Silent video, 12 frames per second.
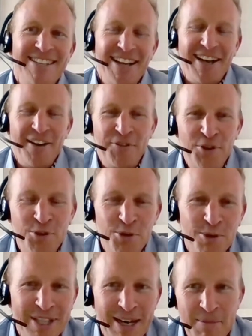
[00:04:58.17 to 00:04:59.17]
A few
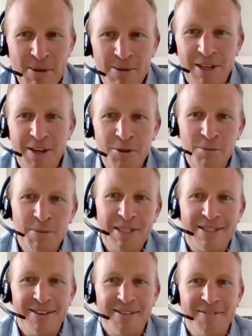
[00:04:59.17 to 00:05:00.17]
doors up, there was a little
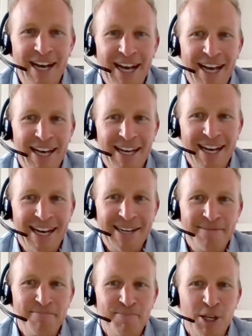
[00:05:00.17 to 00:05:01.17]
bit of
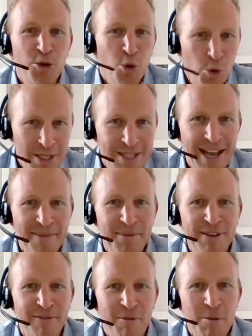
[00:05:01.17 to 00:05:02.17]
noise
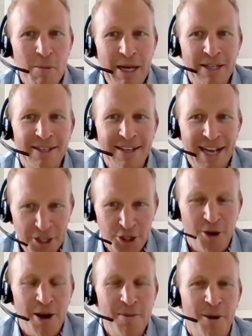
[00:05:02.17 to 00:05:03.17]
happening from about
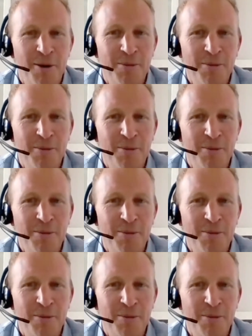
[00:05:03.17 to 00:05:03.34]
lunchtime